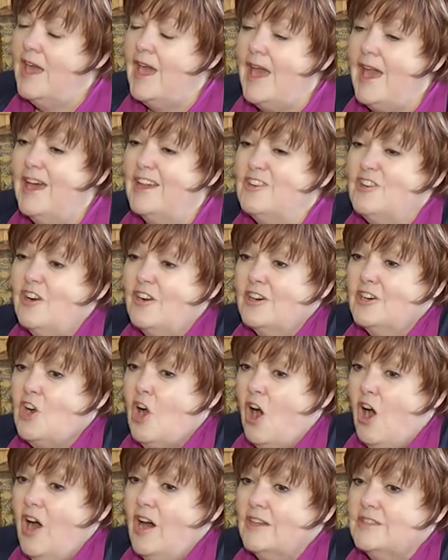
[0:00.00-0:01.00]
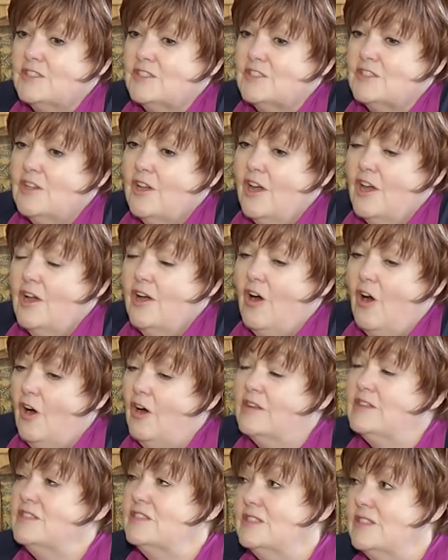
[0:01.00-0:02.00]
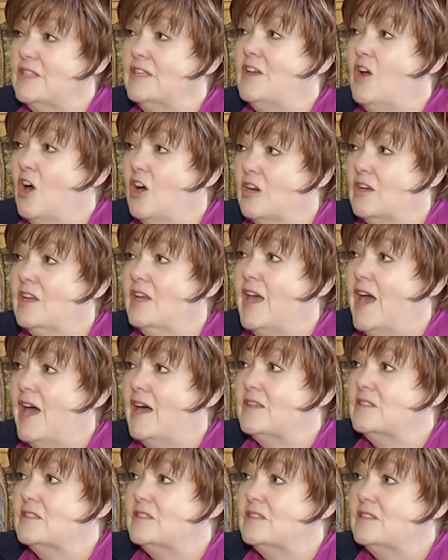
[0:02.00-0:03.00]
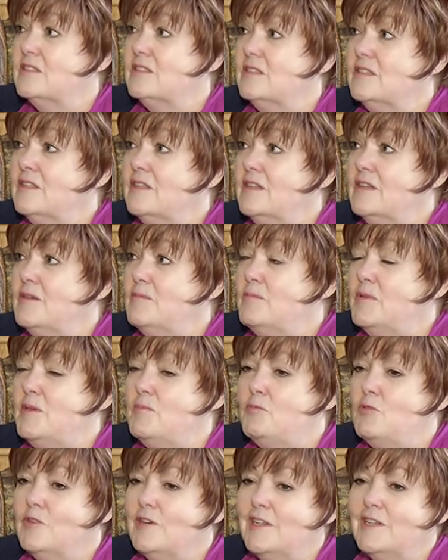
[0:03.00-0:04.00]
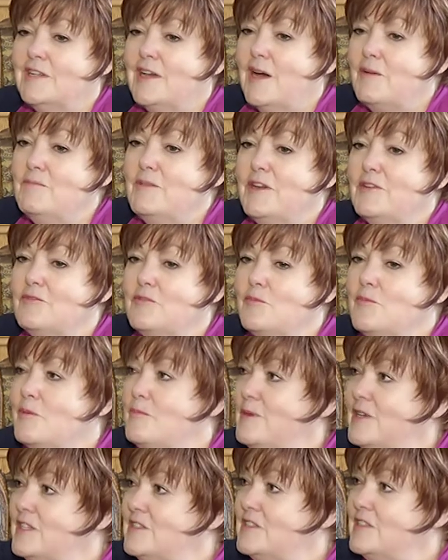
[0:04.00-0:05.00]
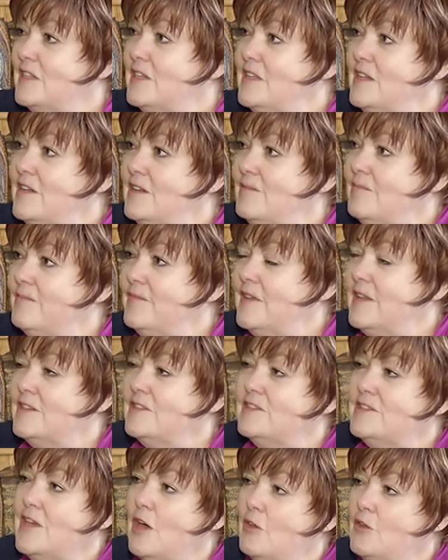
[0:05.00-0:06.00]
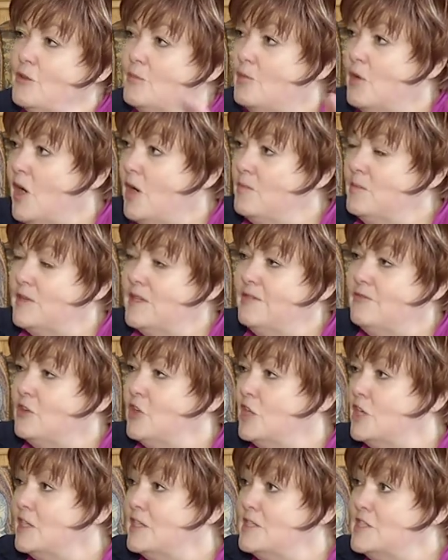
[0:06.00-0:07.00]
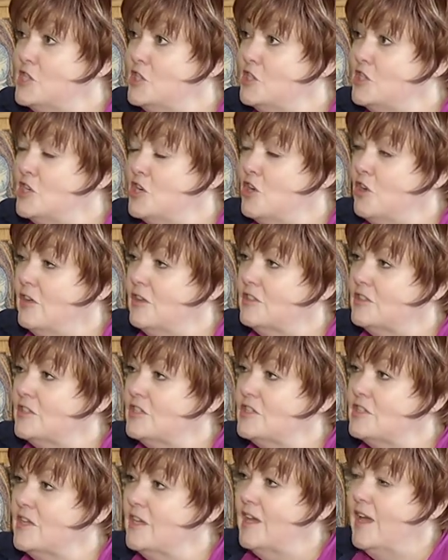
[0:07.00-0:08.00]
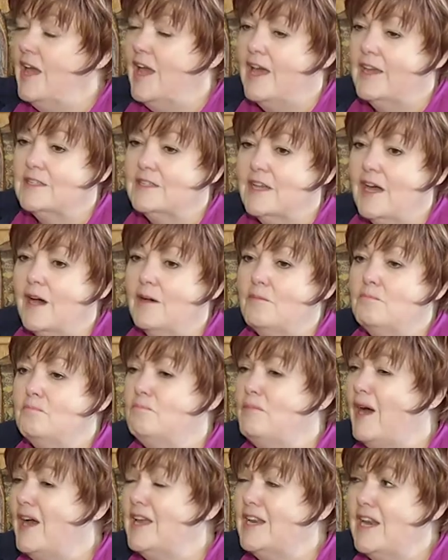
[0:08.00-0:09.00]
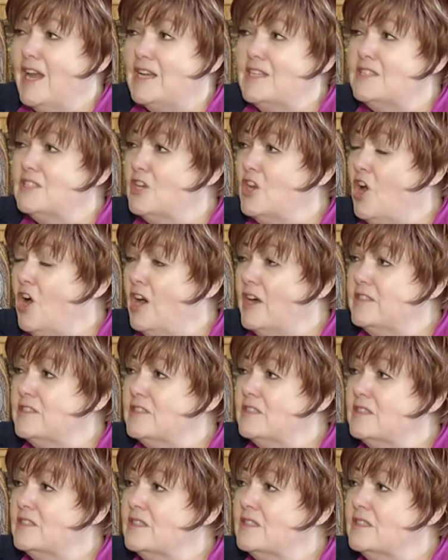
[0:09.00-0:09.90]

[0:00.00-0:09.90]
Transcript: and our costs, honestly, are less. People can come here from a big city, sell their property for $1 gazillion, and come buy a nice lot,